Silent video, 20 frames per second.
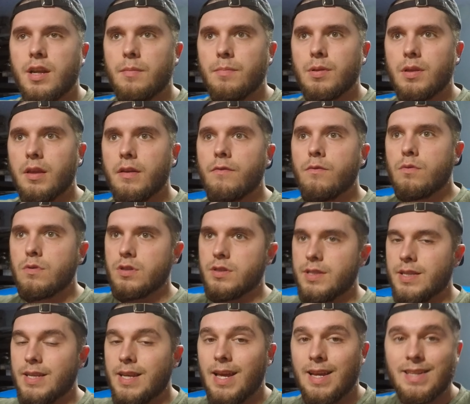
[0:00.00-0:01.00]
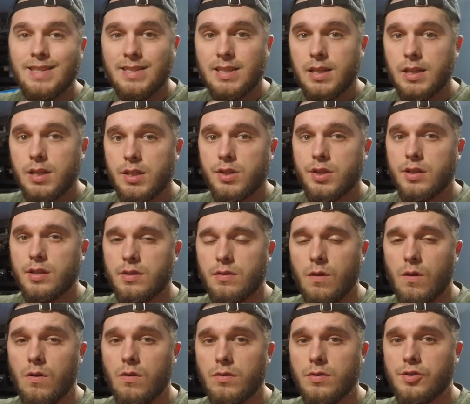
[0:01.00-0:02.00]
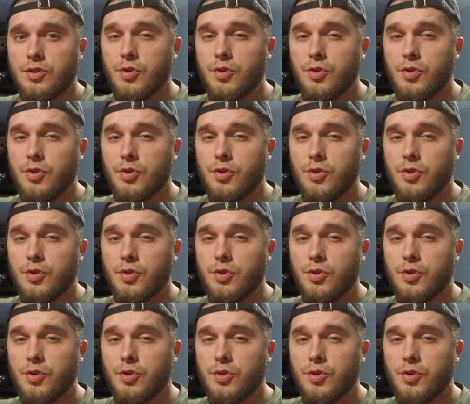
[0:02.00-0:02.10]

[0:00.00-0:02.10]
I believe, was 19 inches long,